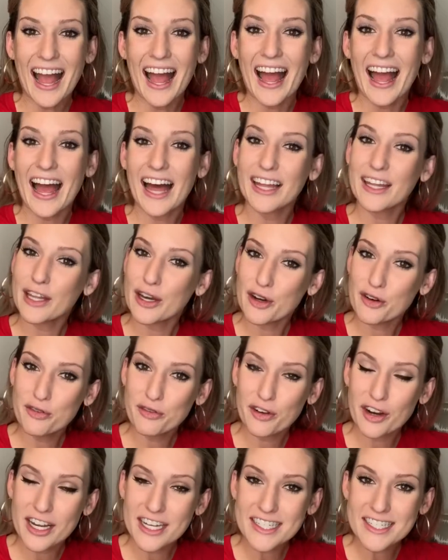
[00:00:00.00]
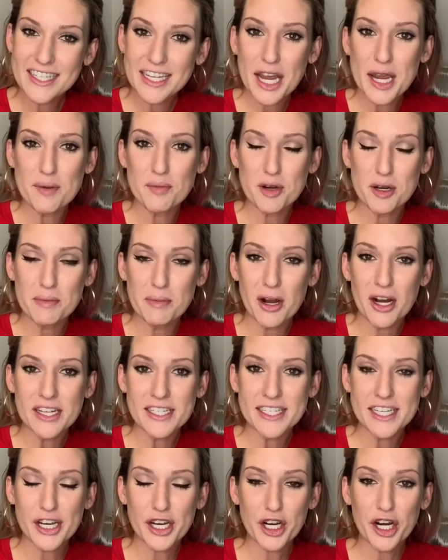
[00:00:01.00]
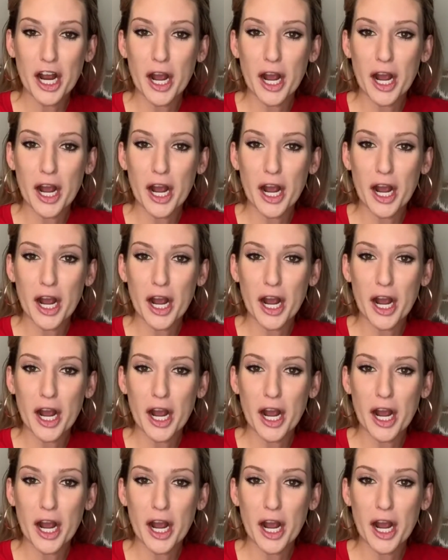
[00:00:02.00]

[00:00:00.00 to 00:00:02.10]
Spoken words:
Hello friends, Cameron Moss here.